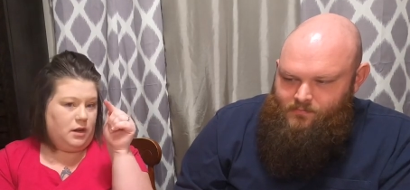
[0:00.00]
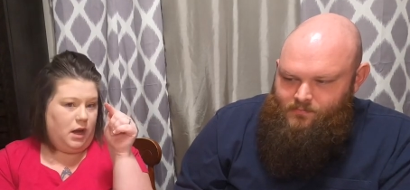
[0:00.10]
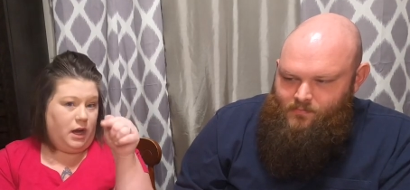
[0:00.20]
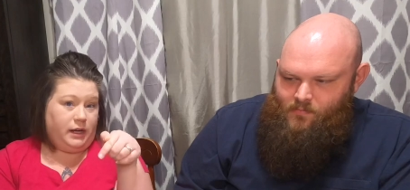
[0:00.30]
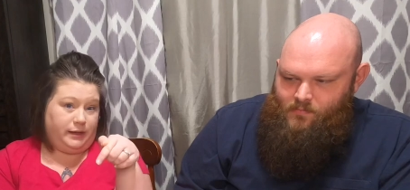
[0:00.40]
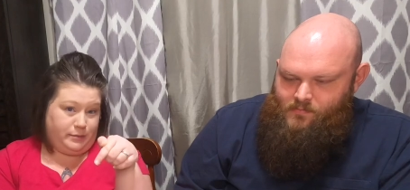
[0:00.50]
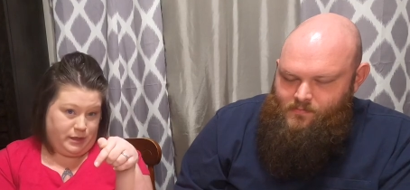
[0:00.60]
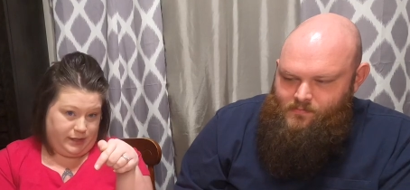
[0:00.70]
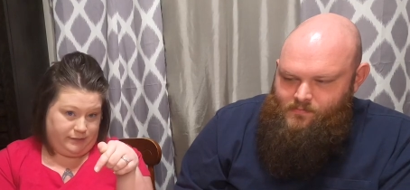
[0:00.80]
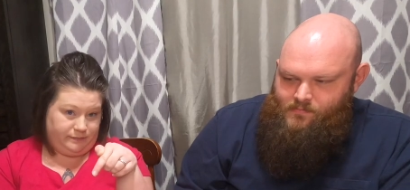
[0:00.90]
Speaker 1: Honey
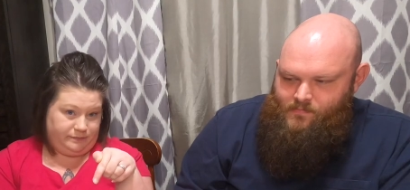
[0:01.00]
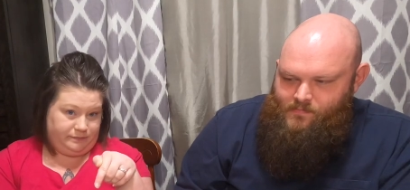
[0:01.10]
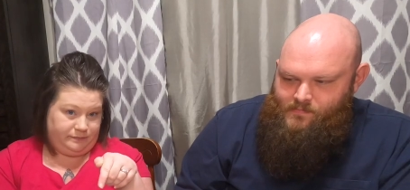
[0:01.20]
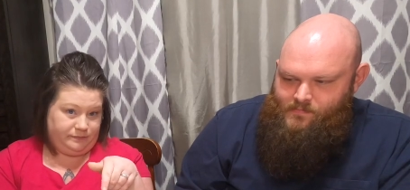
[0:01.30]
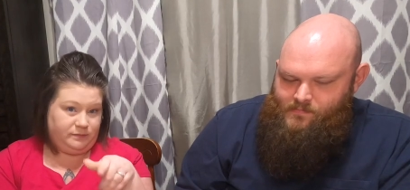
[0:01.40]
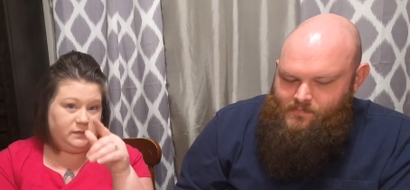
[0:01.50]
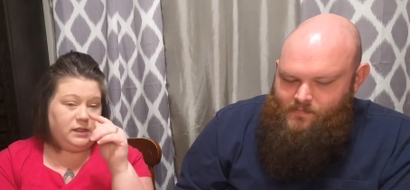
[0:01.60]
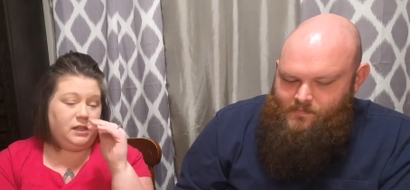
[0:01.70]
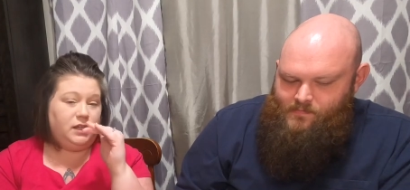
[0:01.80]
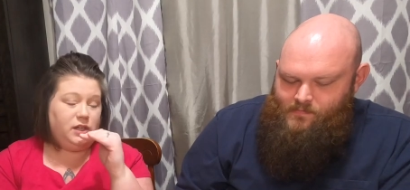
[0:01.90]
Bun,
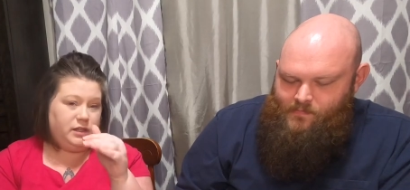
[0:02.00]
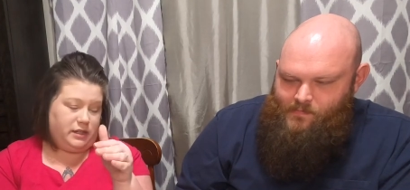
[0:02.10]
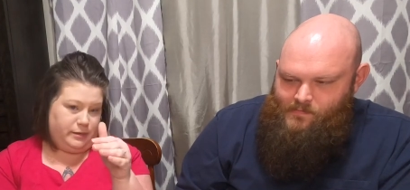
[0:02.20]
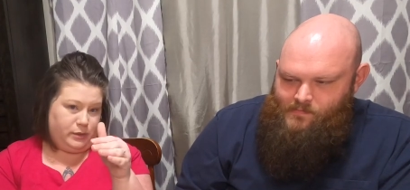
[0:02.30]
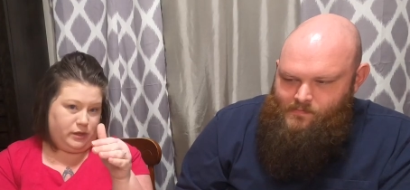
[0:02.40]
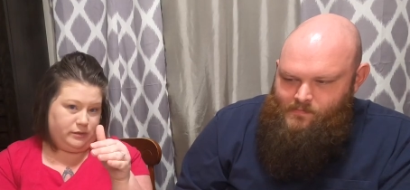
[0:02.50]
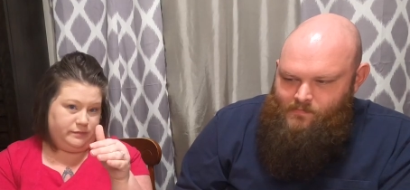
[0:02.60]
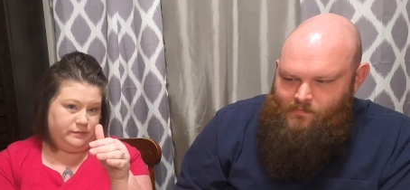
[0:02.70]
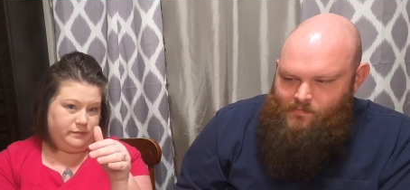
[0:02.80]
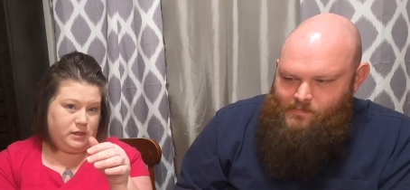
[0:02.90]
Nutty Bar.
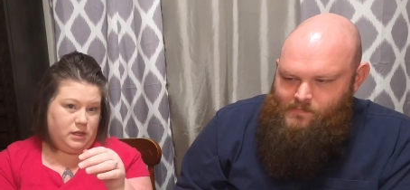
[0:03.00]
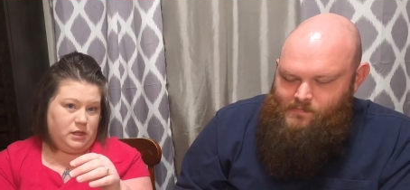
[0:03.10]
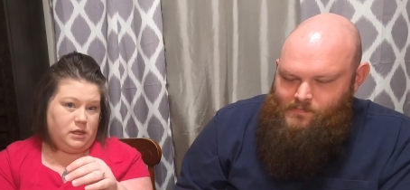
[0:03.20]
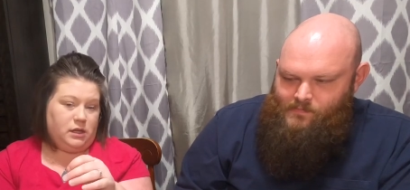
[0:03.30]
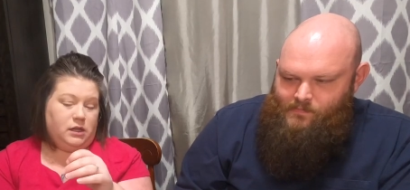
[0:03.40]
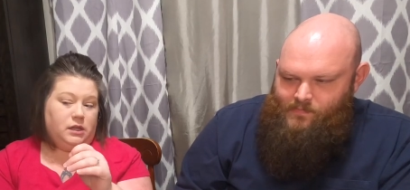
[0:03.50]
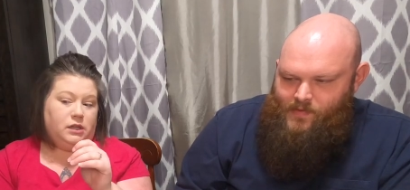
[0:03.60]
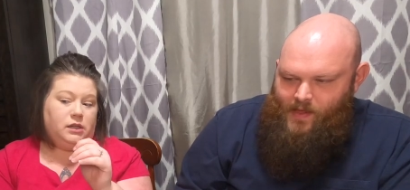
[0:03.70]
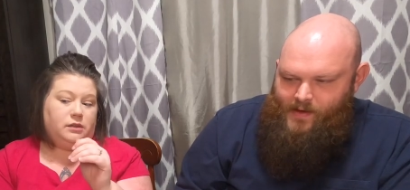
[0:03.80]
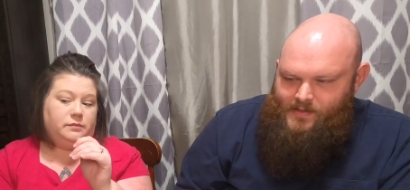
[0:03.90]

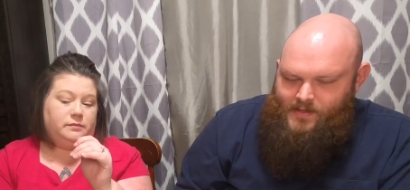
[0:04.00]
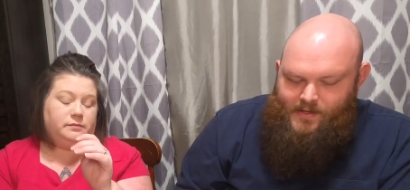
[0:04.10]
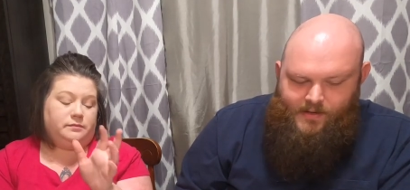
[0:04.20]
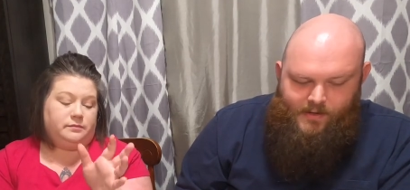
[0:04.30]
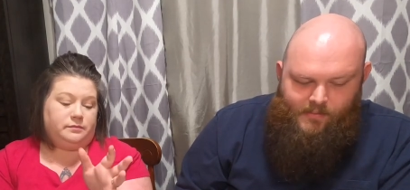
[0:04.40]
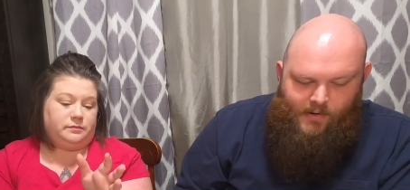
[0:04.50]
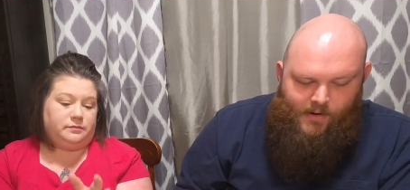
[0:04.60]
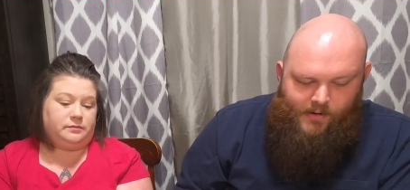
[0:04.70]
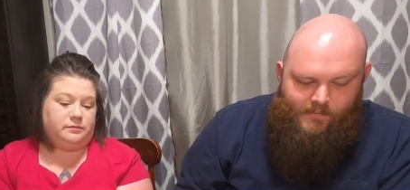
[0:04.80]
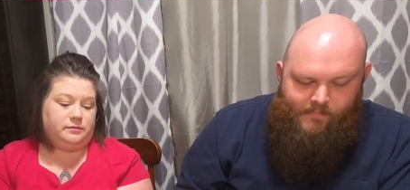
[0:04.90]
Speaker 2: I'd say Nutty
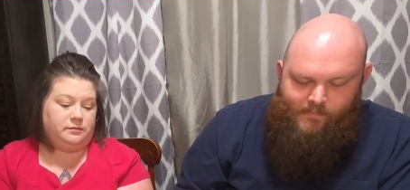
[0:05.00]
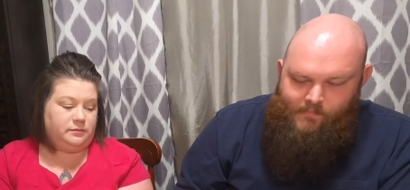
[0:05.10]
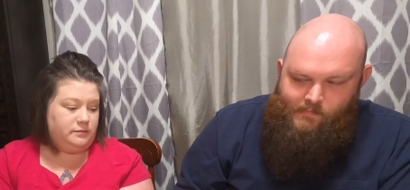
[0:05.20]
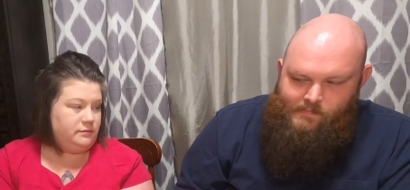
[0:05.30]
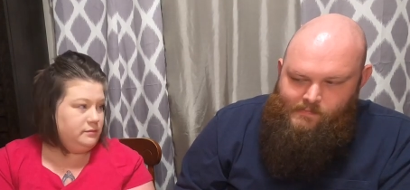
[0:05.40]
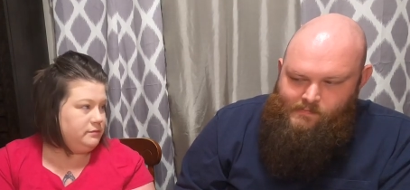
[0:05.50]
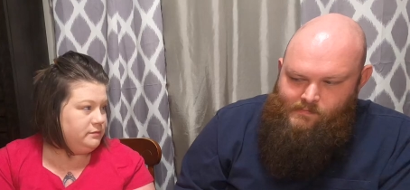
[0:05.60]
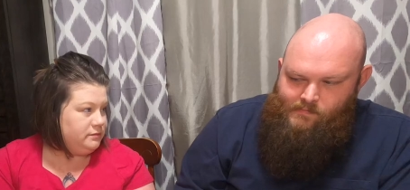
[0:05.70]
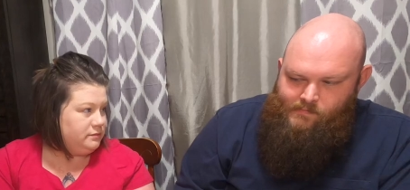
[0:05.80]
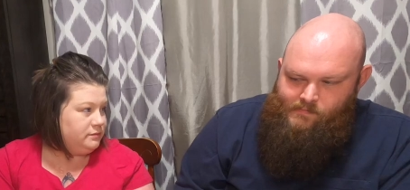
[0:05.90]
Bar,
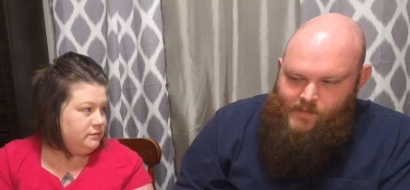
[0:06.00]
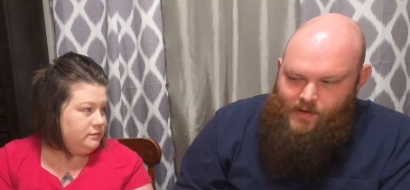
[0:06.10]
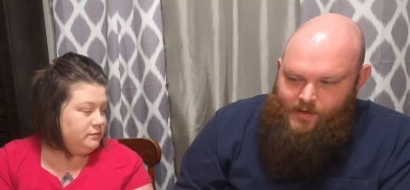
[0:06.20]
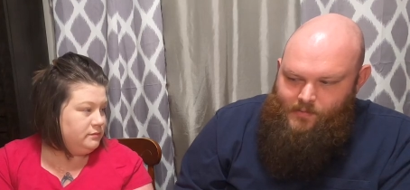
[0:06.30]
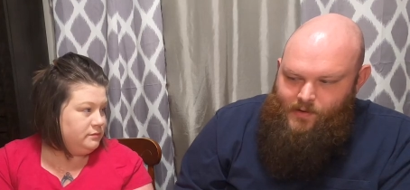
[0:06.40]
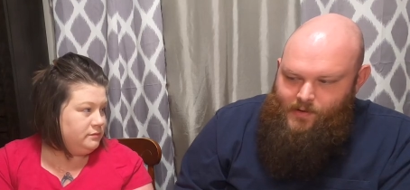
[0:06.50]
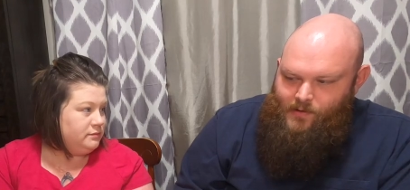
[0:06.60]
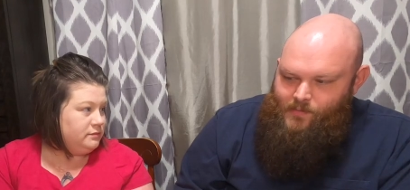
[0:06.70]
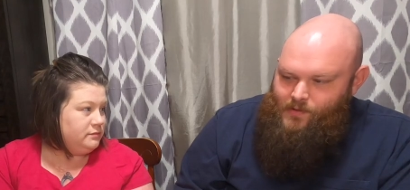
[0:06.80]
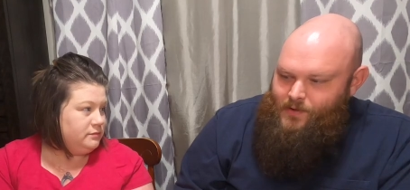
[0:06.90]
Honey Bun,
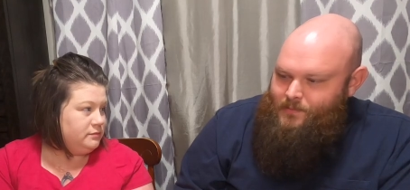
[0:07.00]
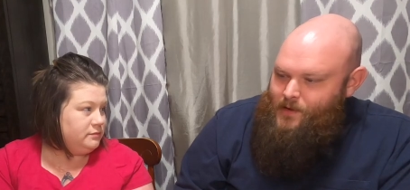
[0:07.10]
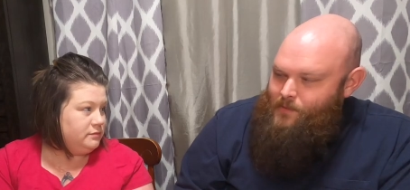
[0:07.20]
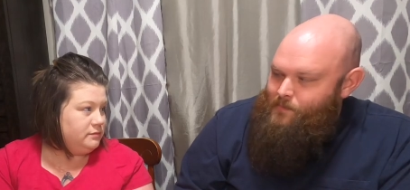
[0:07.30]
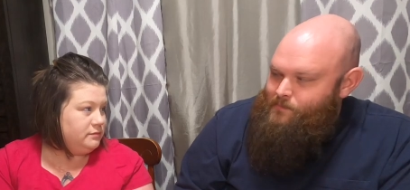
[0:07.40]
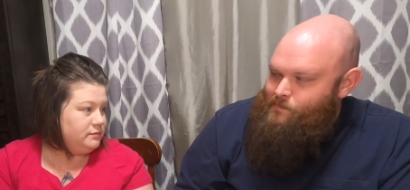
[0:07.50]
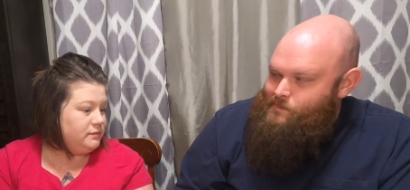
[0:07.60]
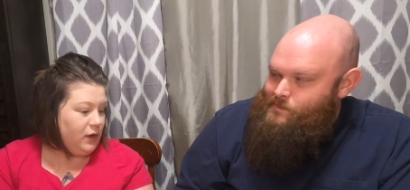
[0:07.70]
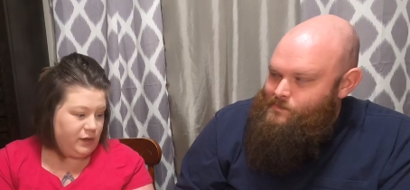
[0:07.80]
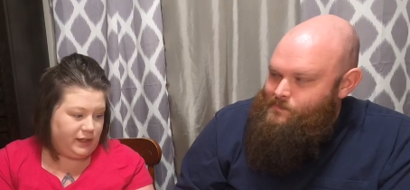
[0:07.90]
Oatmeal Cream
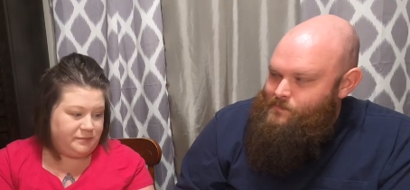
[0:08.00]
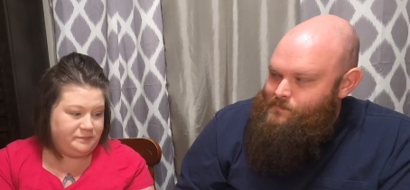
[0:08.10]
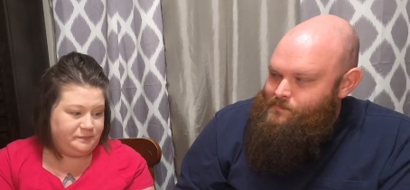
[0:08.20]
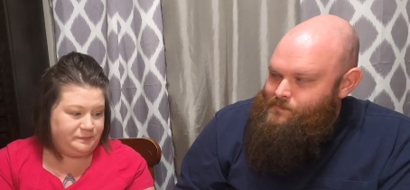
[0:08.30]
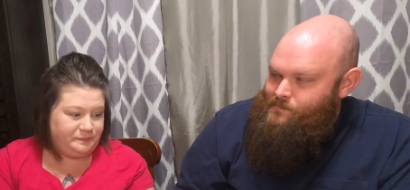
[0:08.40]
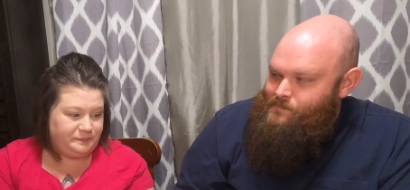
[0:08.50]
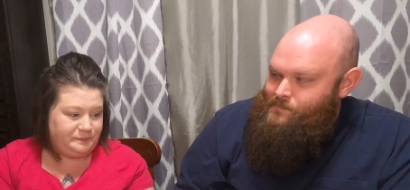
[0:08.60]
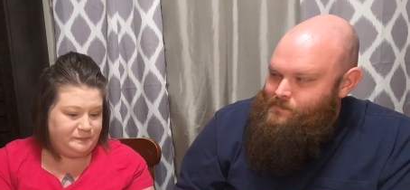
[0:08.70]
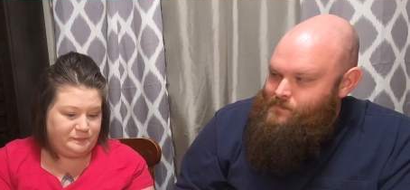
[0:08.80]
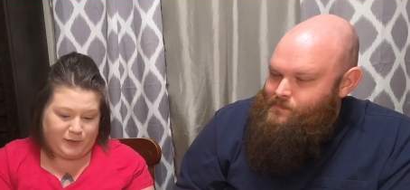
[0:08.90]
Pie.
Speaker 1: Okay.
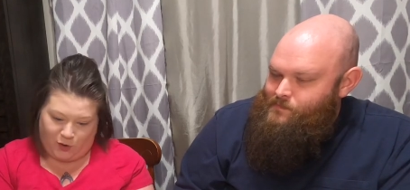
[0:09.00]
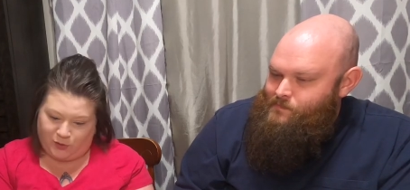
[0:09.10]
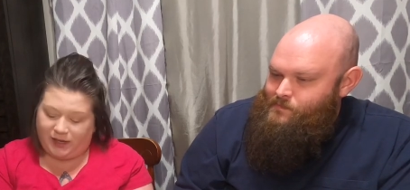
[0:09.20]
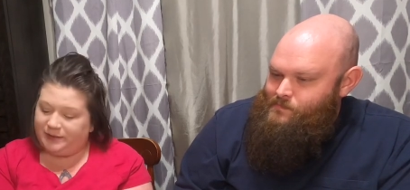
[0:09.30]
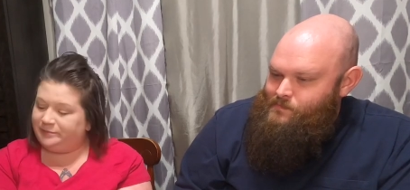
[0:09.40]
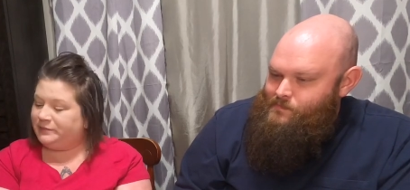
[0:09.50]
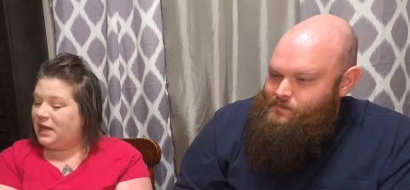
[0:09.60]
Okay.